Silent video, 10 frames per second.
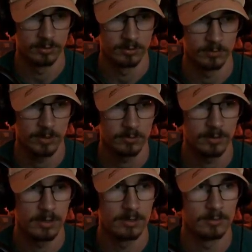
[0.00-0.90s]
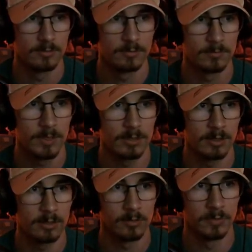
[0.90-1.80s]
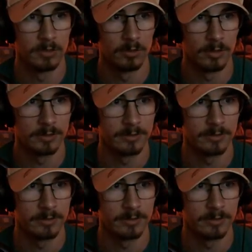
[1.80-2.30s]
Why would they make an elevator like